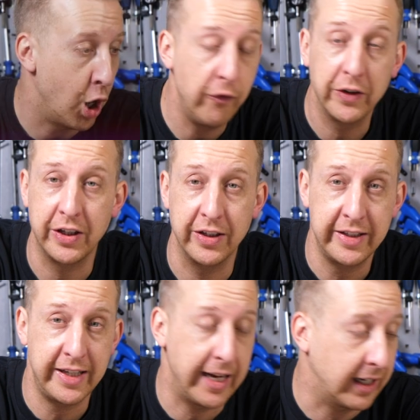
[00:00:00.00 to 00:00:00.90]
over to
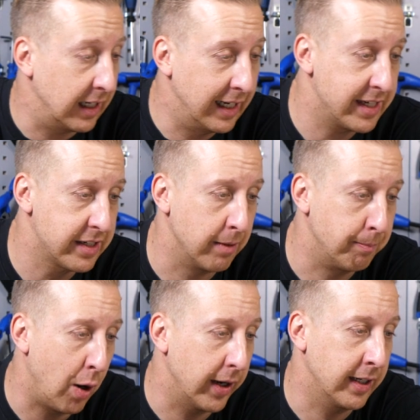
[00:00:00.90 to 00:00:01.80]
Sick Lister
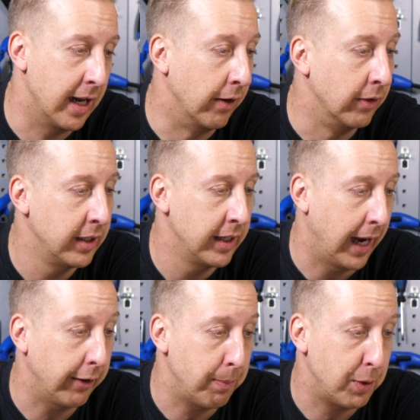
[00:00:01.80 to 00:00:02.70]
Bike now.
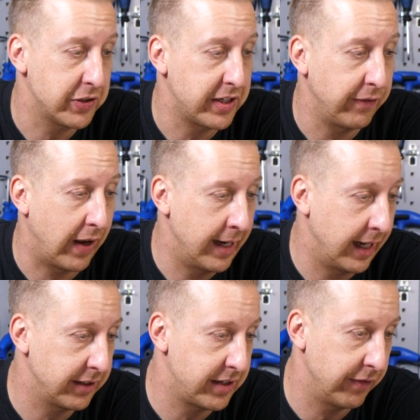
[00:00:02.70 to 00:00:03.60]
How do positive and
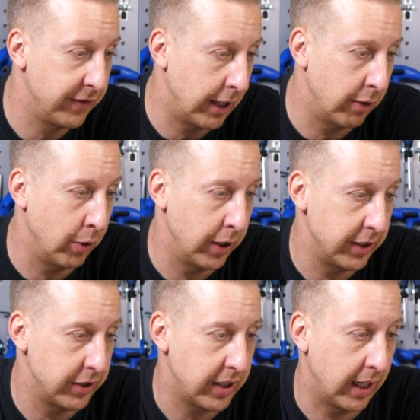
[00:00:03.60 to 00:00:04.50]
negative
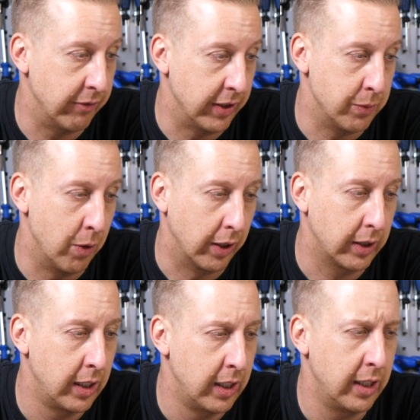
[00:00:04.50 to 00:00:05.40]
narrow-wide chainrings
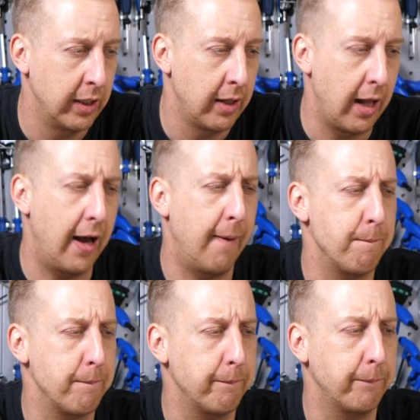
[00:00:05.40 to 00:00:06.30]
work?
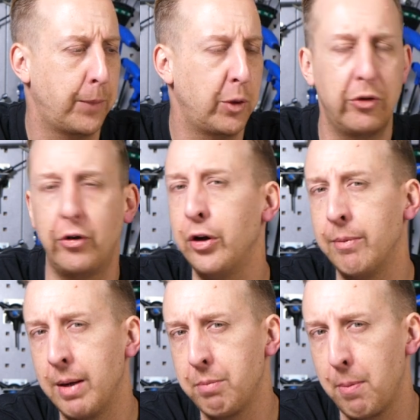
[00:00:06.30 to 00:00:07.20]
Um, do
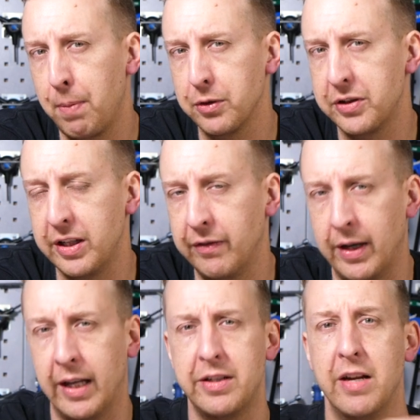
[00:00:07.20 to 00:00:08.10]
you mean by positive
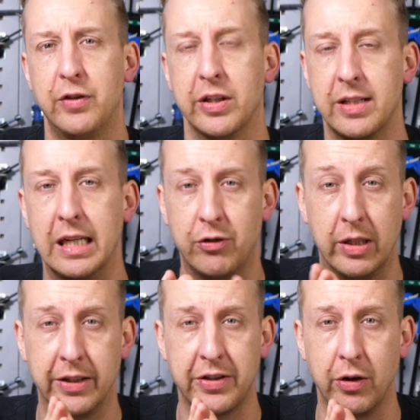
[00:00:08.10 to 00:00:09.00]
and negative just
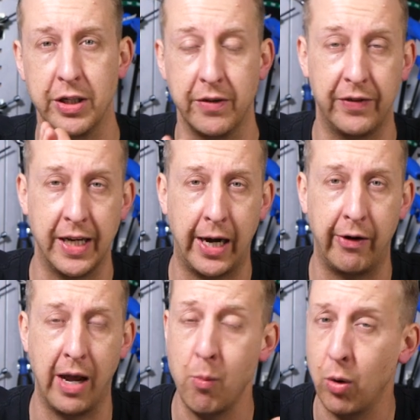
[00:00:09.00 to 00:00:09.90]
literally the size of the
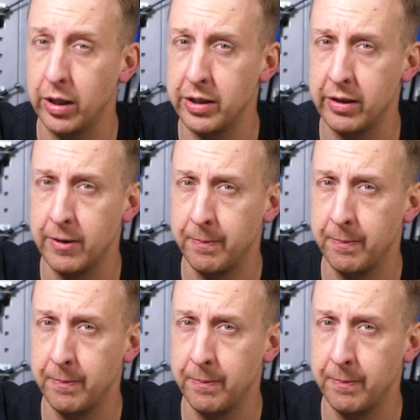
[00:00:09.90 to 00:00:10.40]
narrow and wide